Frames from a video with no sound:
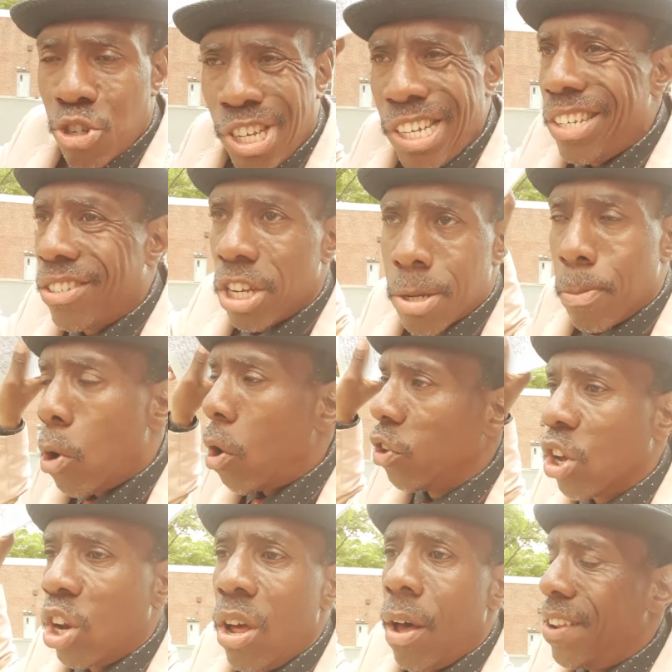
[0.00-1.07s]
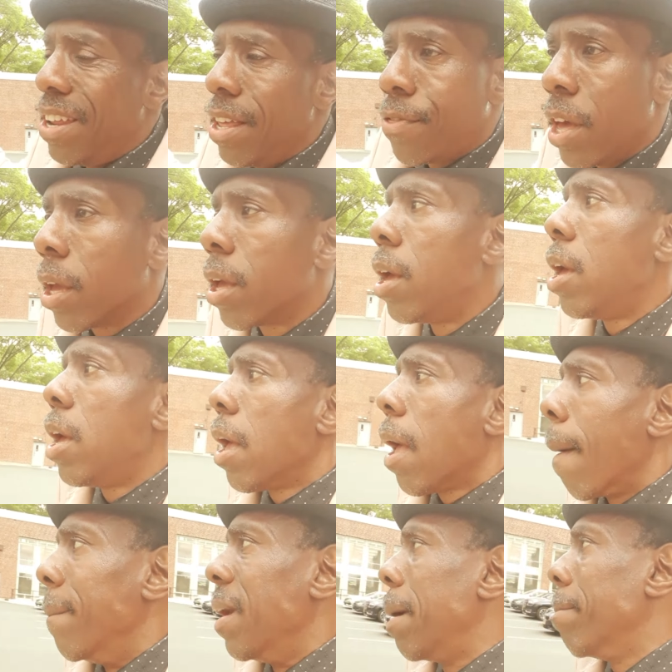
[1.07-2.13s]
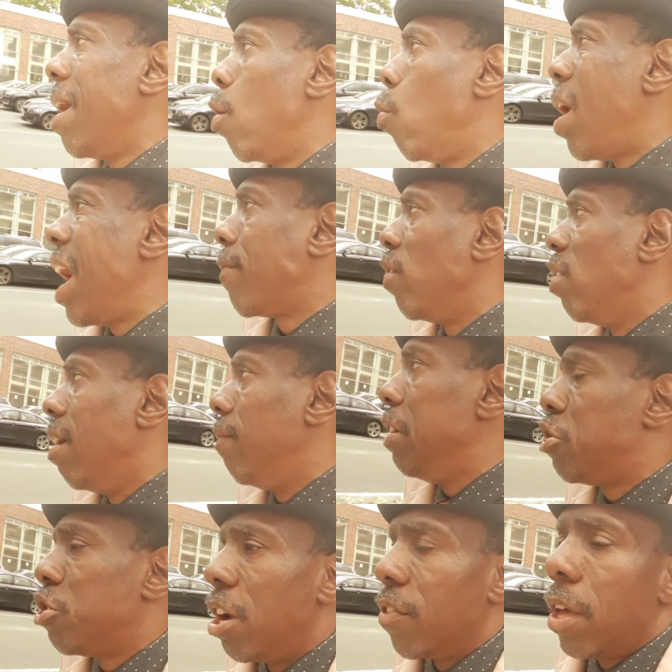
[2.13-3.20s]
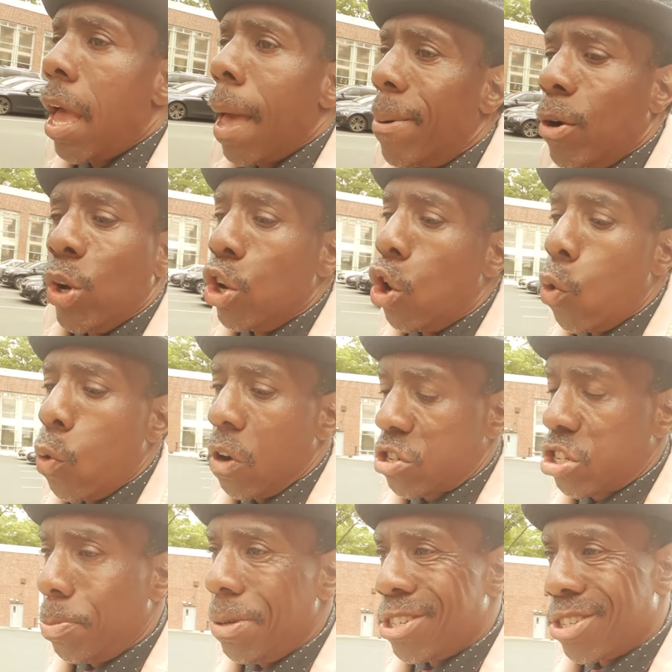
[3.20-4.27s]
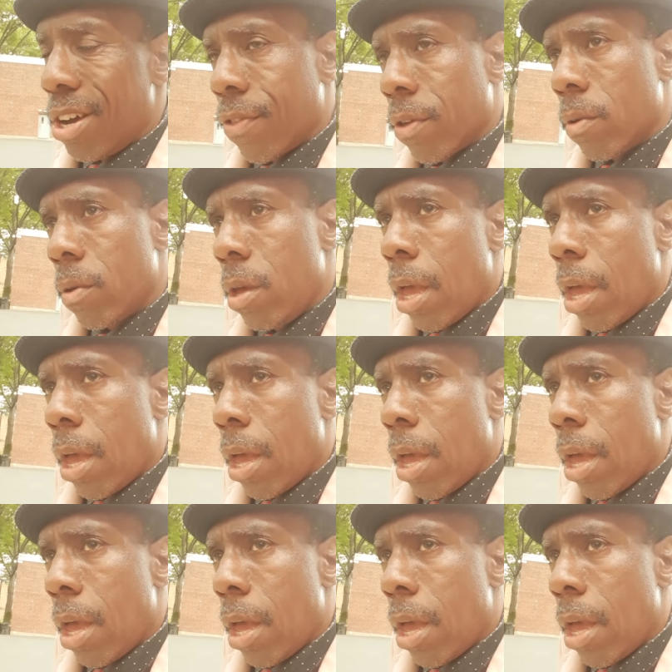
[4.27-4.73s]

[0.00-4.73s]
Jesus more than you love anything. Me and my wife love each other, but we don't worship each other.